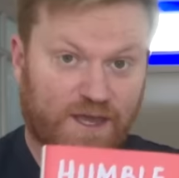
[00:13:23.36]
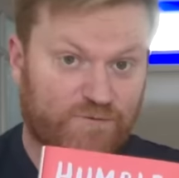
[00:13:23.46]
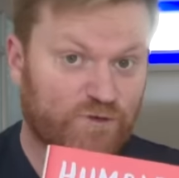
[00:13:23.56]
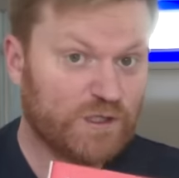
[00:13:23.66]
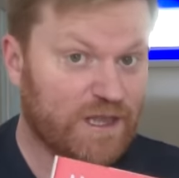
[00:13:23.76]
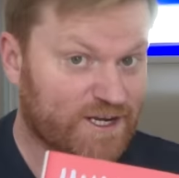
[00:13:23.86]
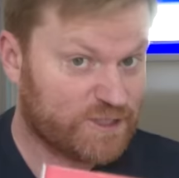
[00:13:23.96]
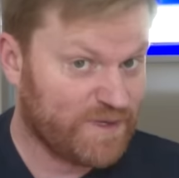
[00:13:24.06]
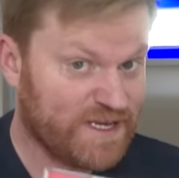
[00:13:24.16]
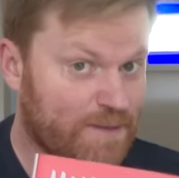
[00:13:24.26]
If you'd like to
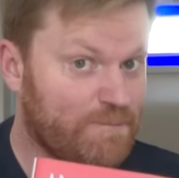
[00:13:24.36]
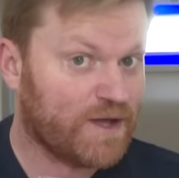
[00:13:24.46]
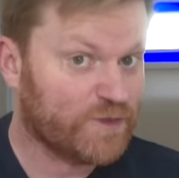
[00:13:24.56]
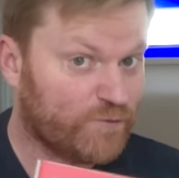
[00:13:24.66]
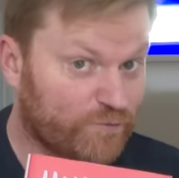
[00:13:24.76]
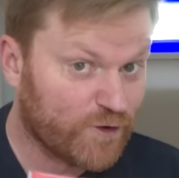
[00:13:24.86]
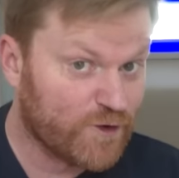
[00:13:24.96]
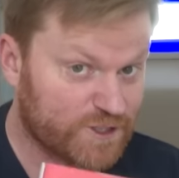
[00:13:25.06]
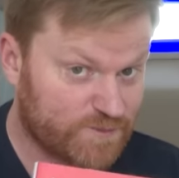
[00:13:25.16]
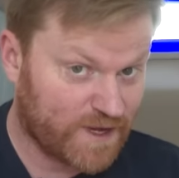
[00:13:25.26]
be among the
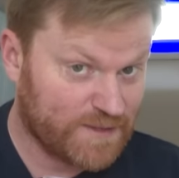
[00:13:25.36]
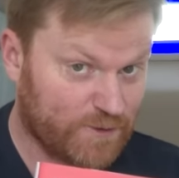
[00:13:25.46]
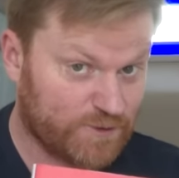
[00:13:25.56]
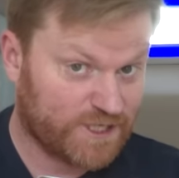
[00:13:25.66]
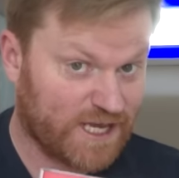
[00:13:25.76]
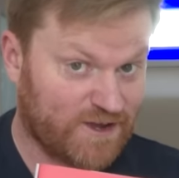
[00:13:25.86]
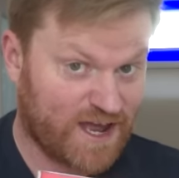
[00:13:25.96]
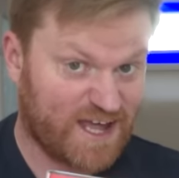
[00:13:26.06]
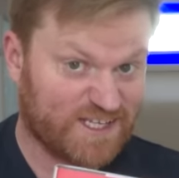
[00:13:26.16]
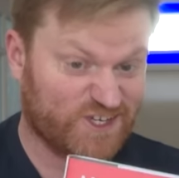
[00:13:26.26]
first people to get your
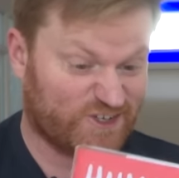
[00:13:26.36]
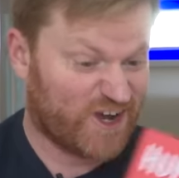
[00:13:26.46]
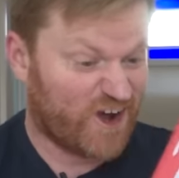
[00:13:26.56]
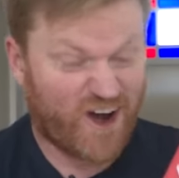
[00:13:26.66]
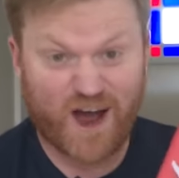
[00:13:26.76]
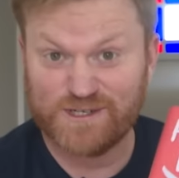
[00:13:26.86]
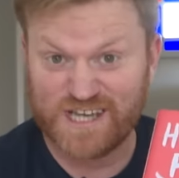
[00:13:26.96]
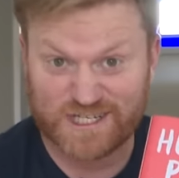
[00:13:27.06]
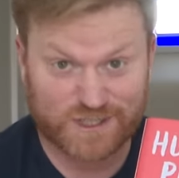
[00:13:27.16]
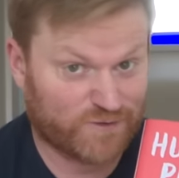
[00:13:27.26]
hands on it, I was
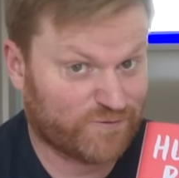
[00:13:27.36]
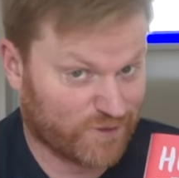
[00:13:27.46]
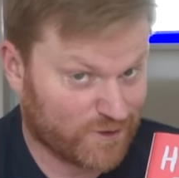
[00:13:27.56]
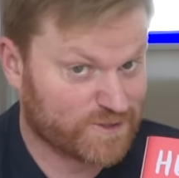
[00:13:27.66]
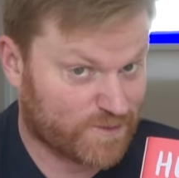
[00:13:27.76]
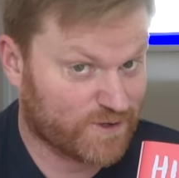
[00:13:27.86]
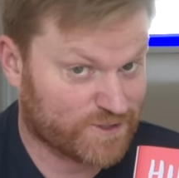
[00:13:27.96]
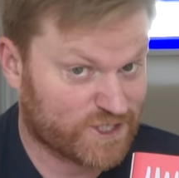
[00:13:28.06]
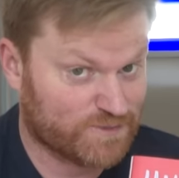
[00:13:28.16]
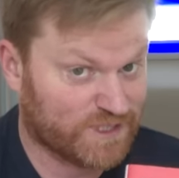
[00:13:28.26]
actually the first
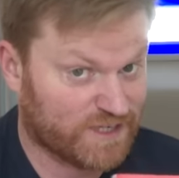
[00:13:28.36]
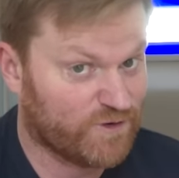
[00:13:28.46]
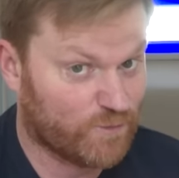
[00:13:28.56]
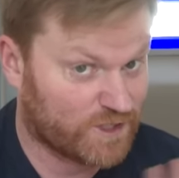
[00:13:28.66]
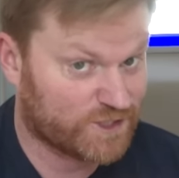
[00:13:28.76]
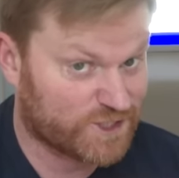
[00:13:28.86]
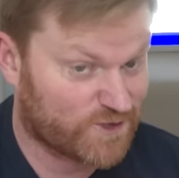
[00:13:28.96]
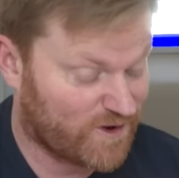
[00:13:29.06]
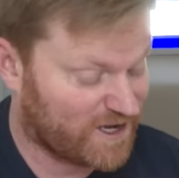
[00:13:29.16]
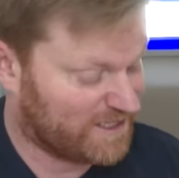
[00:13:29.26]
person to be given one just
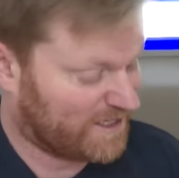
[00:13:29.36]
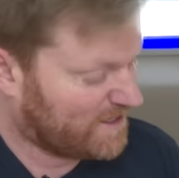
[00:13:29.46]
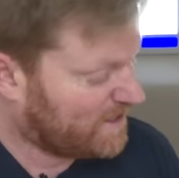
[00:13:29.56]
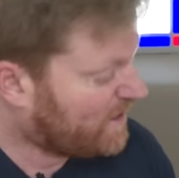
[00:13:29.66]
quietly.